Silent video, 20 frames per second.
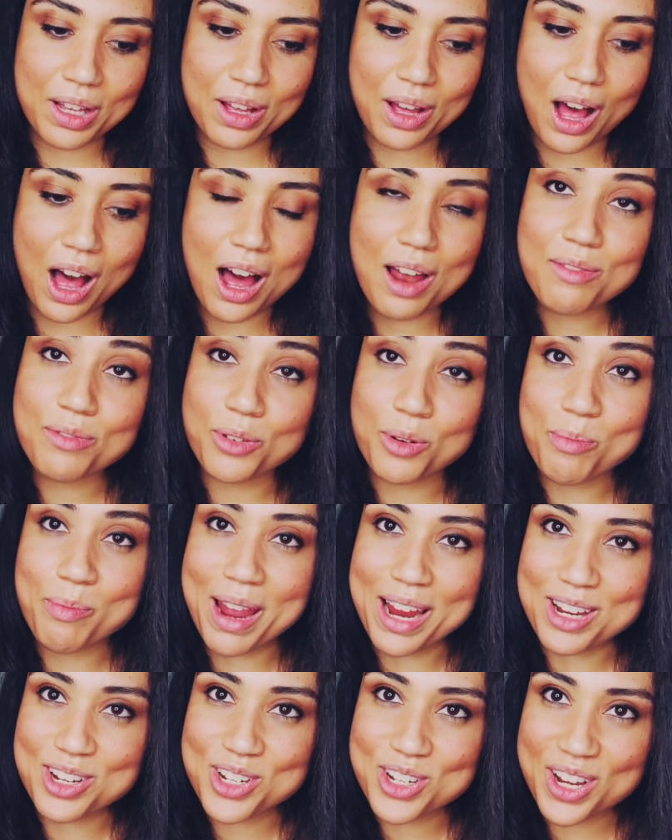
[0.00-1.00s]

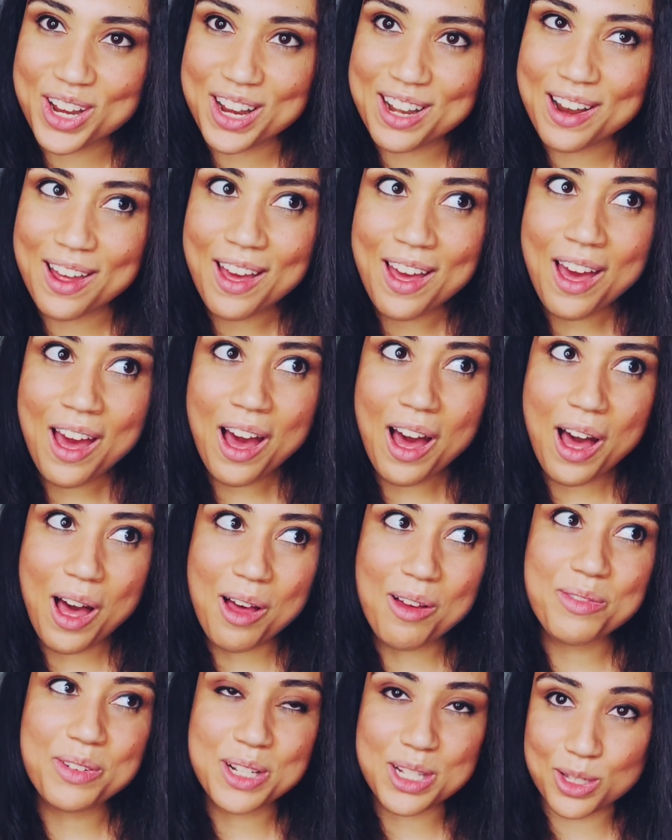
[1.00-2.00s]
confirmation
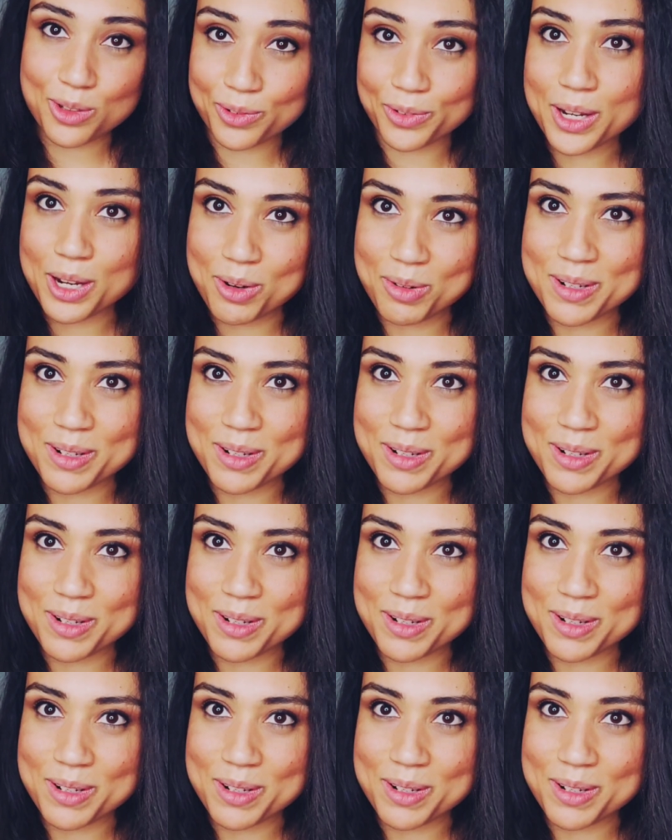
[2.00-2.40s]
of its